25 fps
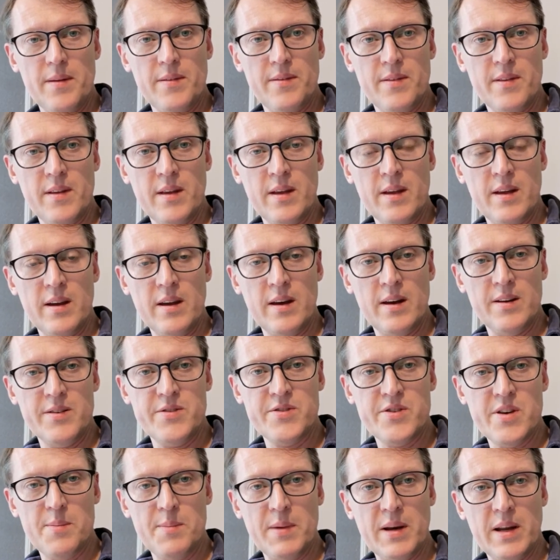the
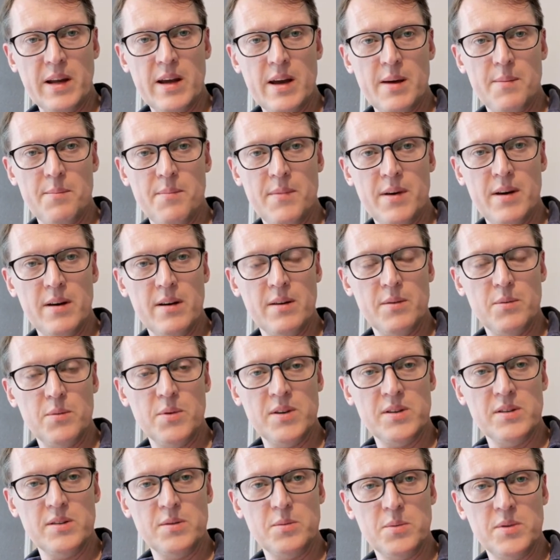Chairman Kim
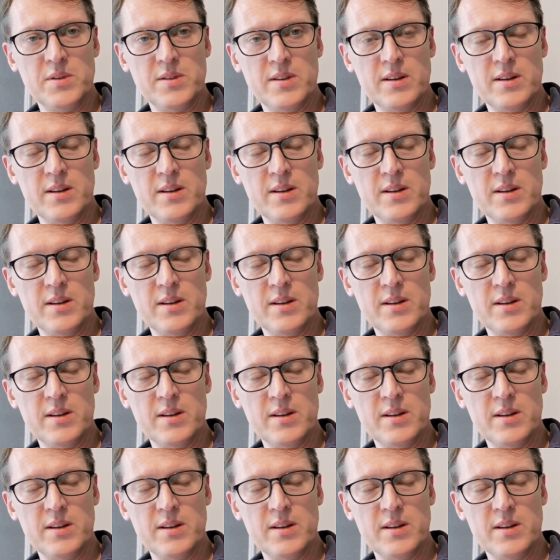was